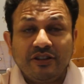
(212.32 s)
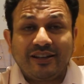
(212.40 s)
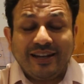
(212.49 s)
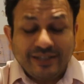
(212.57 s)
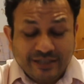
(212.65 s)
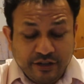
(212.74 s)

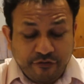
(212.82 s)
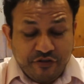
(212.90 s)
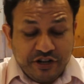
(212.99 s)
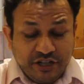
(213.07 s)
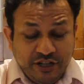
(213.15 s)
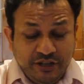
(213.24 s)
gets
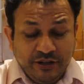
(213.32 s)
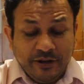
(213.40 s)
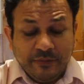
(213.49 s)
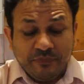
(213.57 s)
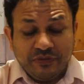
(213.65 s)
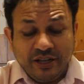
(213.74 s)
defeated,
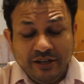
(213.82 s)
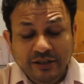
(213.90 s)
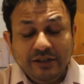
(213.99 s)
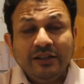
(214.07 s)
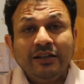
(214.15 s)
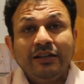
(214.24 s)

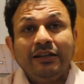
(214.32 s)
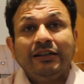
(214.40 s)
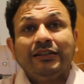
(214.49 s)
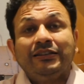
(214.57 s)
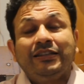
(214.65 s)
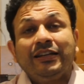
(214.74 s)
then
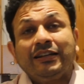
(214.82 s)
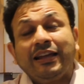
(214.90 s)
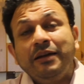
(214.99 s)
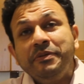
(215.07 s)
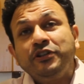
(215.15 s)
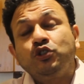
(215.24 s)
there
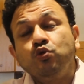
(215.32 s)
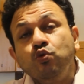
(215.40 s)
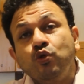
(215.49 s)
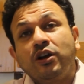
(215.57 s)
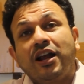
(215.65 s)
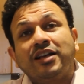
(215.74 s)
can be
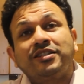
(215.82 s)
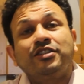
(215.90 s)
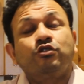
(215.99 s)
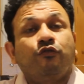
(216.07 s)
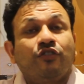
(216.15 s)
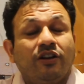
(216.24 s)
two
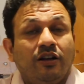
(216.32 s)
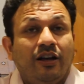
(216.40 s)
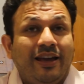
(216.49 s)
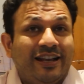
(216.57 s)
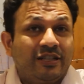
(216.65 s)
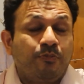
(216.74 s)
classes
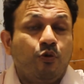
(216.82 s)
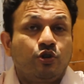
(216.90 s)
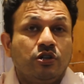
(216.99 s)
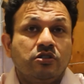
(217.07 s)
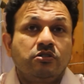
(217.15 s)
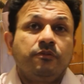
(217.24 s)
of
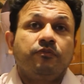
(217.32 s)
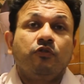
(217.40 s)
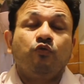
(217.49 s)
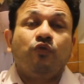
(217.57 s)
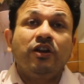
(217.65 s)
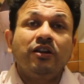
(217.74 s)
exporters.
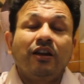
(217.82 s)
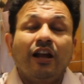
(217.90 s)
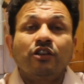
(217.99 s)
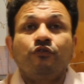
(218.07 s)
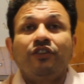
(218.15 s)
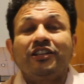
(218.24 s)
One
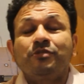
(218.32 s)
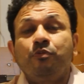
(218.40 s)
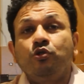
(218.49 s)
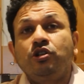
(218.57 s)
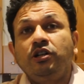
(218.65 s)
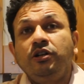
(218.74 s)
class of
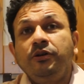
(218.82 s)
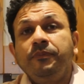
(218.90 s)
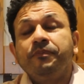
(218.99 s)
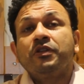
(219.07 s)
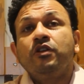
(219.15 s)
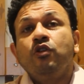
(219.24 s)
exporter
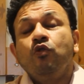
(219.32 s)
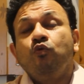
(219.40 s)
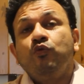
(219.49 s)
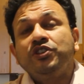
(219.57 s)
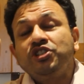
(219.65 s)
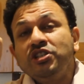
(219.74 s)

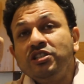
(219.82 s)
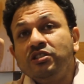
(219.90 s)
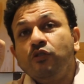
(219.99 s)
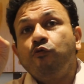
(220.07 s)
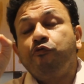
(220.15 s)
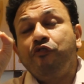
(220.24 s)
which
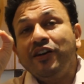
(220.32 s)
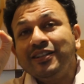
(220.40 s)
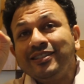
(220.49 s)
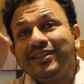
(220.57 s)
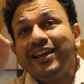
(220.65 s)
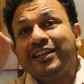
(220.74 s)
is
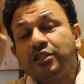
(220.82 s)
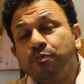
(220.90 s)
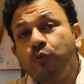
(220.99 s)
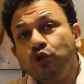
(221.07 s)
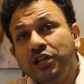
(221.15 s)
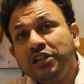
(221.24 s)
first
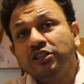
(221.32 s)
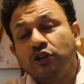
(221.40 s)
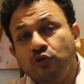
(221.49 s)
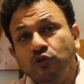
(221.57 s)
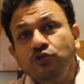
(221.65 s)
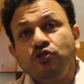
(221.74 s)
exporting
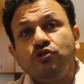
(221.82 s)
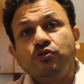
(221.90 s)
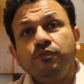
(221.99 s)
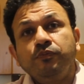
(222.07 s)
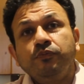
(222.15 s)
the goods